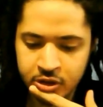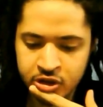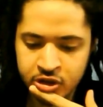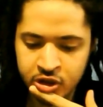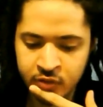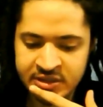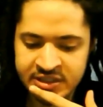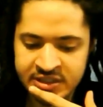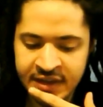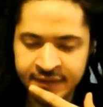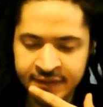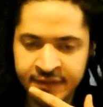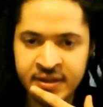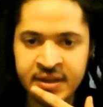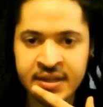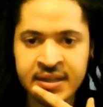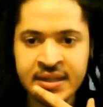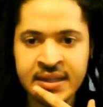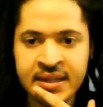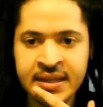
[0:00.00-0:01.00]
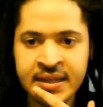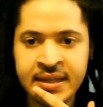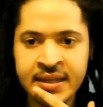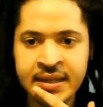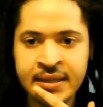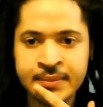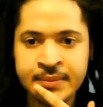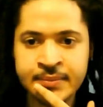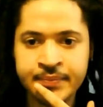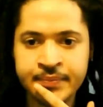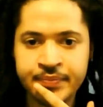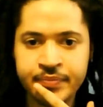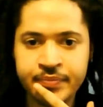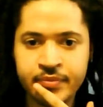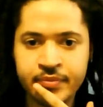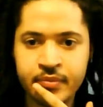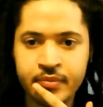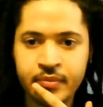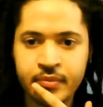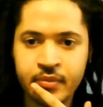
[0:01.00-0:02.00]
So definitely
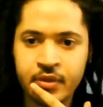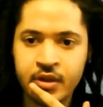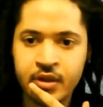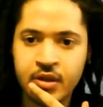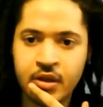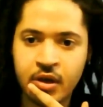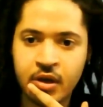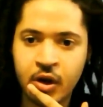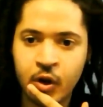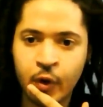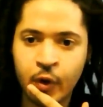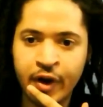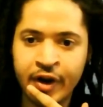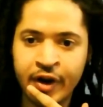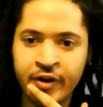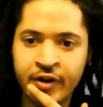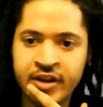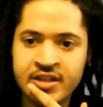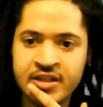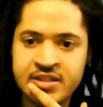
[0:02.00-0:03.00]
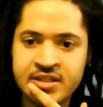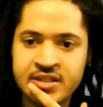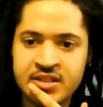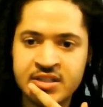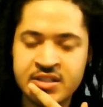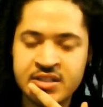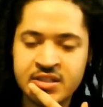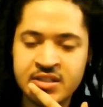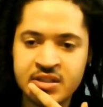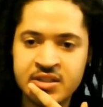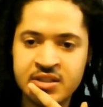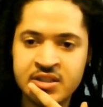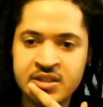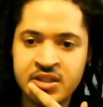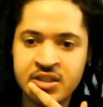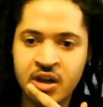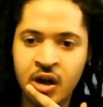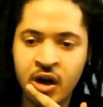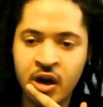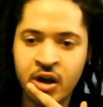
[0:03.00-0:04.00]
Aquarius, this is
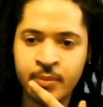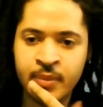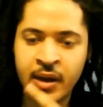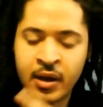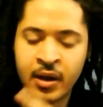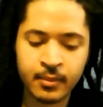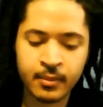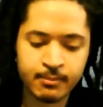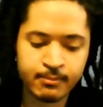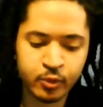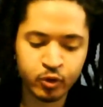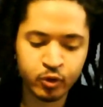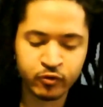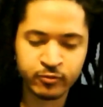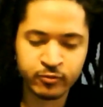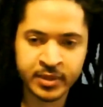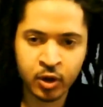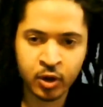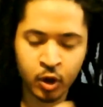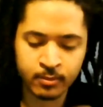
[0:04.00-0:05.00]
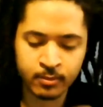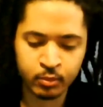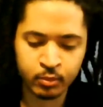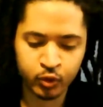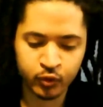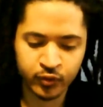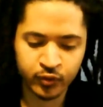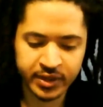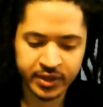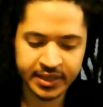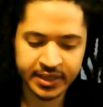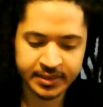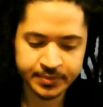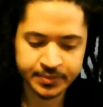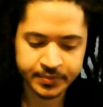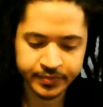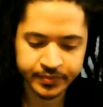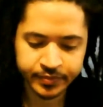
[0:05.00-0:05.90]
a card about movement or moving.